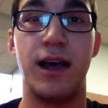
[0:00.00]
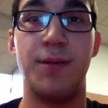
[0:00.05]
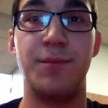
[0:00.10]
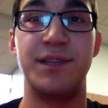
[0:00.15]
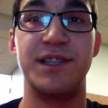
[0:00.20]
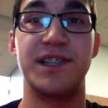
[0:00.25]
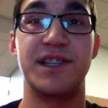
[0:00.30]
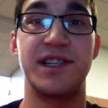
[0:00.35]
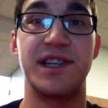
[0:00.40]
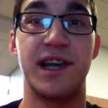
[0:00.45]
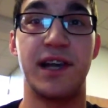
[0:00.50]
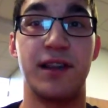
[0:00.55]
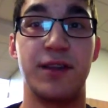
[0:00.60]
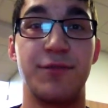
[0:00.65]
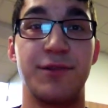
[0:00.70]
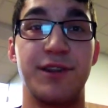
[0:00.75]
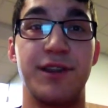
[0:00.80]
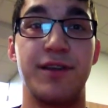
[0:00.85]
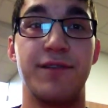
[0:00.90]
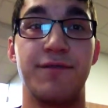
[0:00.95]
It's exactly
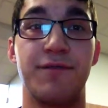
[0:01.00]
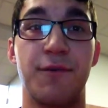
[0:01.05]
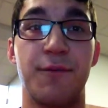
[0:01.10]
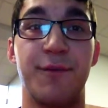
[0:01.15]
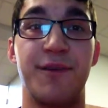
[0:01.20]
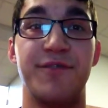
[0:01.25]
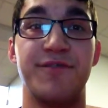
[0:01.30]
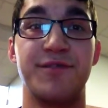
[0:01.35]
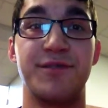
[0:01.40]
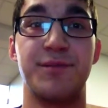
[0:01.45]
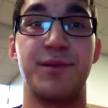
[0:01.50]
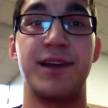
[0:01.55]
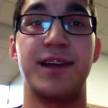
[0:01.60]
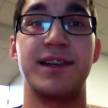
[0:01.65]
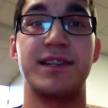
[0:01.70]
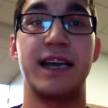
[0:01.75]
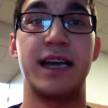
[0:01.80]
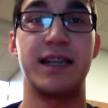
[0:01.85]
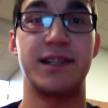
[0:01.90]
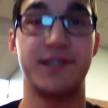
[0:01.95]
what the affirmative's
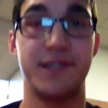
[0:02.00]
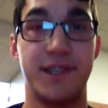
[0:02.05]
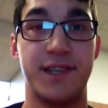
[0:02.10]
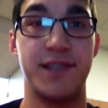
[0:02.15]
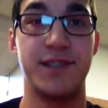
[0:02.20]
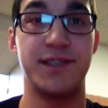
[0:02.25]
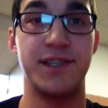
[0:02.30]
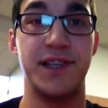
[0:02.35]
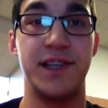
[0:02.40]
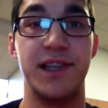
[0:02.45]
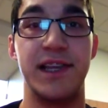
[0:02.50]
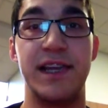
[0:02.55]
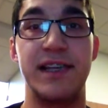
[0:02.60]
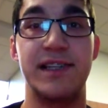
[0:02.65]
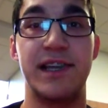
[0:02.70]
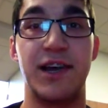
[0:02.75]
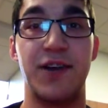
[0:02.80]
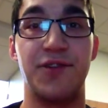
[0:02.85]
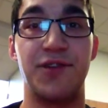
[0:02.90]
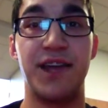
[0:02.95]
plan text is. It
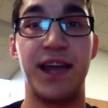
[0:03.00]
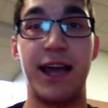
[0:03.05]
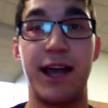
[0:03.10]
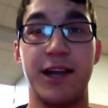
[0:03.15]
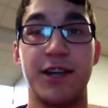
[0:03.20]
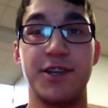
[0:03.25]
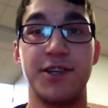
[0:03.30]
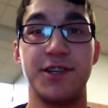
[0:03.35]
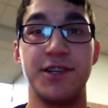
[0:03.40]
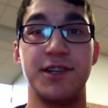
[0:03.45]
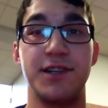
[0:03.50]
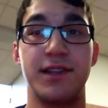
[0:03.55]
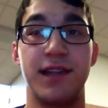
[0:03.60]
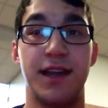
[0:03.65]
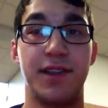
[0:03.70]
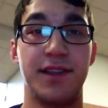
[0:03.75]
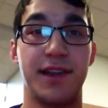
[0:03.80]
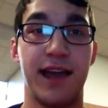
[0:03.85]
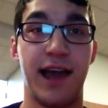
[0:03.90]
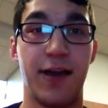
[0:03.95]
lays out the action
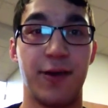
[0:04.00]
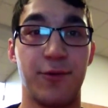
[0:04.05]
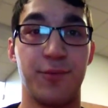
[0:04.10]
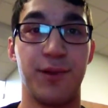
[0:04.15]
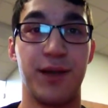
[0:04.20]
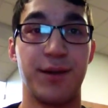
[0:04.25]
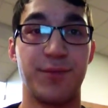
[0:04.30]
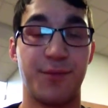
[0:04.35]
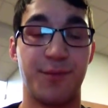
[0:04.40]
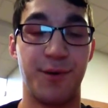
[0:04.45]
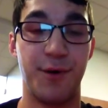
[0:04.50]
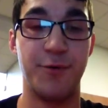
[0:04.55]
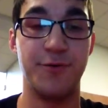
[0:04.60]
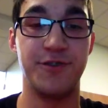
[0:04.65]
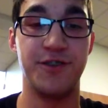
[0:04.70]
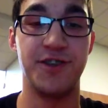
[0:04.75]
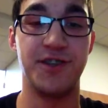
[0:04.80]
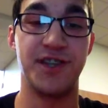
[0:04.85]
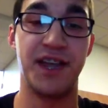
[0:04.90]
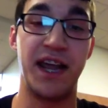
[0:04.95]
that the counterplan
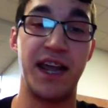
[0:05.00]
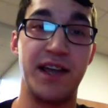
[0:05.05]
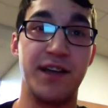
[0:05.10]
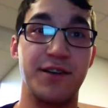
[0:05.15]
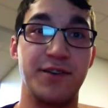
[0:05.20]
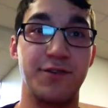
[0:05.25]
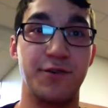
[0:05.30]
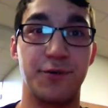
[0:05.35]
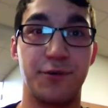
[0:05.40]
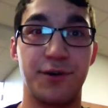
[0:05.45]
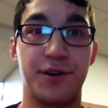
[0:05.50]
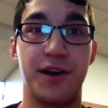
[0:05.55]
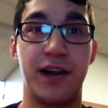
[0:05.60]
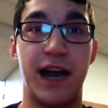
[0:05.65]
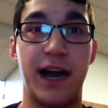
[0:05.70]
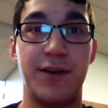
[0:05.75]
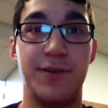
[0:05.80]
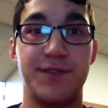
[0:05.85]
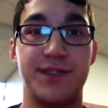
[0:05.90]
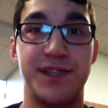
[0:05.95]
proposes and/or
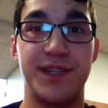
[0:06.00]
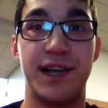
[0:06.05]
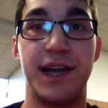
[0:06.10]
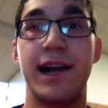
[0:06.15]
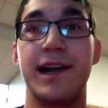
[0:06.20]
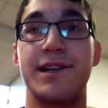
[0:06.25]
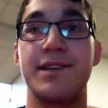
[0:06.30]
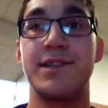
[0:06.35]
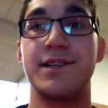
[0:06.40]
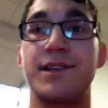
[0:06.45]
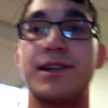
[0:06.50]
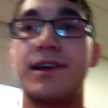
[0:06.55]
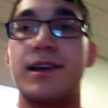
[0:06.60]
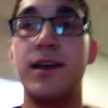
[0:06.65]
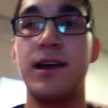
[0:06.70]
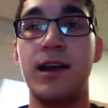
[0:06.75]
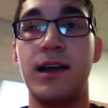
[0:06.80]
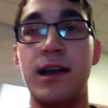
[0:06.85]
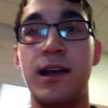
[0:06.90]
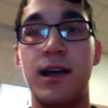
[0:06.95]
how it's enacted.
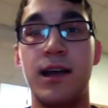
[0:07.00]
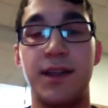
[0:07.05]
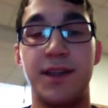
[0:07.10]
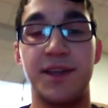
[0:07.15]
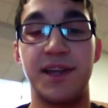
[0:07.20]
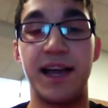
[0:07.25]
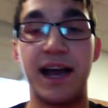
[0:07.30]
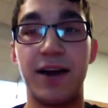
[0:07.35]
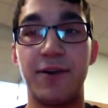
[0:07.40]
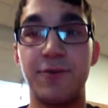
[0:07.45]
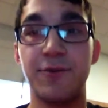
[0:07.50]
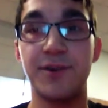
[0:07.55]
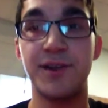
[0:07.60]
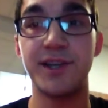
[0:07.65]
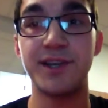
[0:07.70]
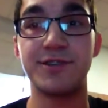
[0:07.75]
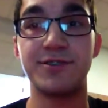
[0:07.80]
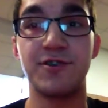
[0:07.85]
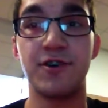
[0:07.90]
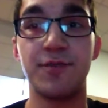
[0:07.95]
The counter
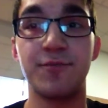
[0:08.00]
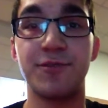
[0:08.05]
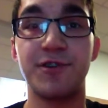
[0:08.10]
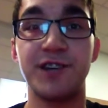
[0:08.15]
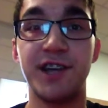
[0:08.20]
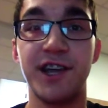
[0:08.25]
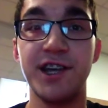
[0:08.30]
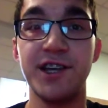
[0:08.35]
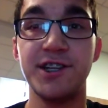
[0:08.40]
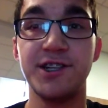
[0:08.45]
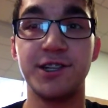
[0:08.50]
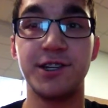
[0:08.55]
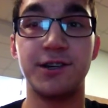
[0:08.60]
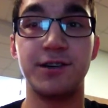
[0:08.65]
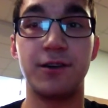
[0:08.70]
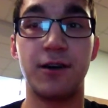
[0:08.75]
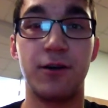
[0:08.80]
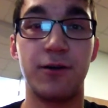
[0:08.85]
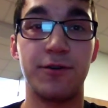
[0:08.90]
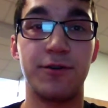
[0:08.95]

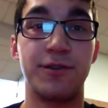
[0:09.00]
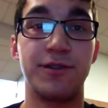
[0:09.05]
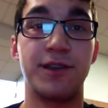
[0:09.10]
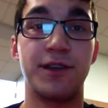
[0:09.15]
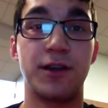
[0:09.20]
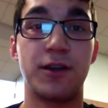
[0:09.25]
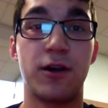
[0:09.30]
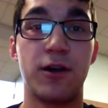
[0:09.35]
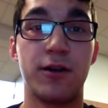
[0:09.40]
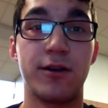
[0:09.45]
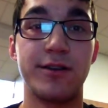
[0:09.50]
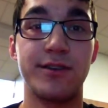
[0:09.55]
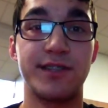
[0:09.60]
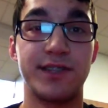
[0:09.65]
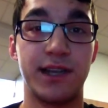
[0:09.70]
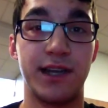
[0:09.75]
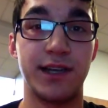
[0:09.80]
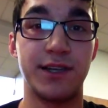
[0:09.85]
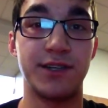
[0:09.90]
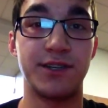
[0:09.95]
interpretation are the cards
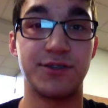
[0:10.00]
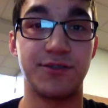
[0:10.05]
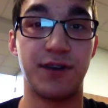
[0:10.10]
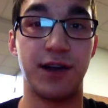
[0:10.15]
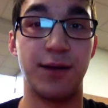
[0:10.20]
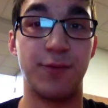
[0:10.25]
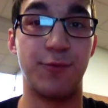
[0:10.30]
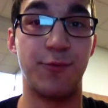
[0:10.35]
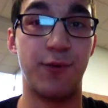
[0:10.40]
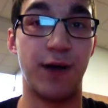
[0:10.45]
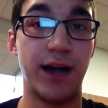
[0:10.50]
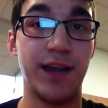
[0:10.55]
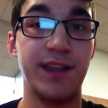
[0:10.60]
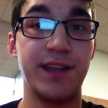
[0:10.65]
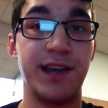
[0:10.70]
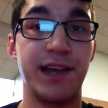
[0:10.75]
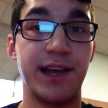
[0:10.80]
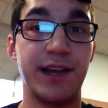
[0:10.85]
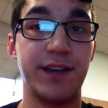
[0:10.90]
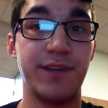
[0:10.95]
that describe why
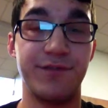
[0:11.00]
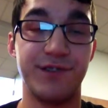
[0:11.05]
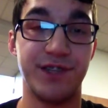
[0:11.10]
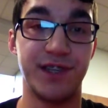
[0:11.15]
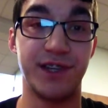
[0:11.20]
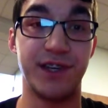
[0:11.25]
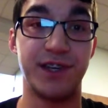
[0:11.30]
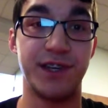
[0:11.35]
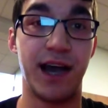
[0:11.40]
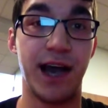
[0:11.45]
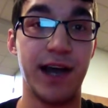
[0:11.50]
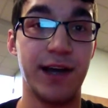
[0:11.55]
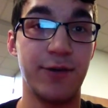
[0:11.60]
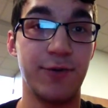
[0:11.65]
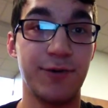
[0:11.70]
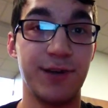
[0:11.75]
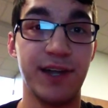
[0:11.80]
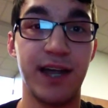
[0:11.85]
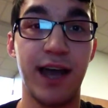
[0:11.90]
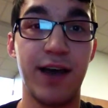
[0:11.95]
the negative is
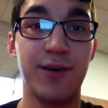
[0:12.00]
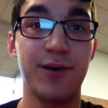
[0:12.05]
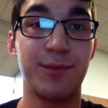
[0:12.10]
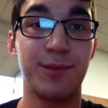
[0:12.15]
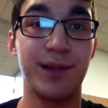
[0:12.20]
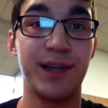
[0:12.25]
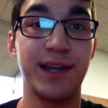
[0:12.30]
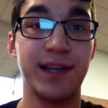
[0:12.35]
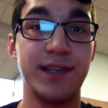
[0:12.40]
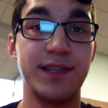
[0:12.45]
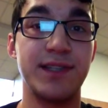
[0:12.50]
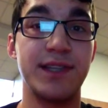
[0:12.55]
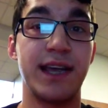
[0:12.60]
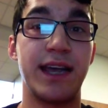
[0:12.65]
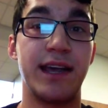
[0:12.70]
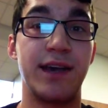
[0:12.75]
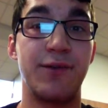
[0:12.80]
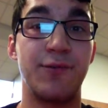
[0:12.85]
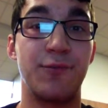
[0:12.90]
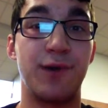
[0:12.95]
entitled to counterplans
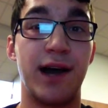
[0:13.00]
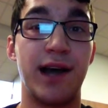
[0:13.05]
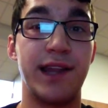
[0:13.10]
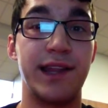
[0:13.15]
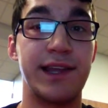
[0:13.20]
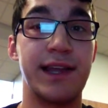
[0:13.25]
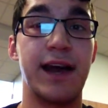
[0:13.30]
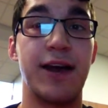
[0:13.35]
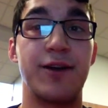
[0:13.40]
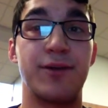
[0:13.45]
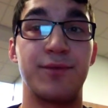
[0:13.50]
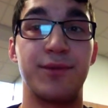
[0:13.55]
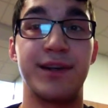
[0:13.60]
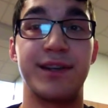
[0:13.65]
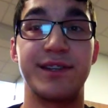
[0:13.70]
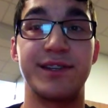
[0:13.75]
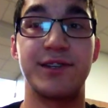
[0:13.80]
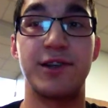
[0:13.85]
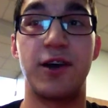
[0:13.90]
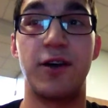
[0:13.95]
and why the
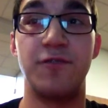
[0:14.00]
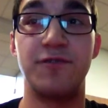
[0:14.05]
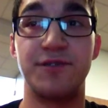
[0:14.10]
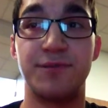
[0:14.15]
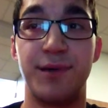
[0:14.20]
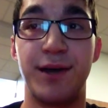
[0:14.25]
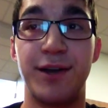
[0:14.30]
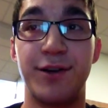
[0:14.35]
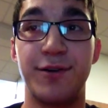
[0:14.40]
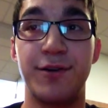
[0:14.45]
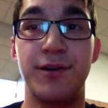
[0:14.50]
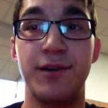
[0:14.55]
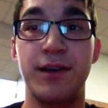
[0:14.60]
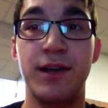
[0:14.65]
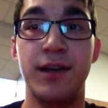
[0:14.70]
counterplan solves better.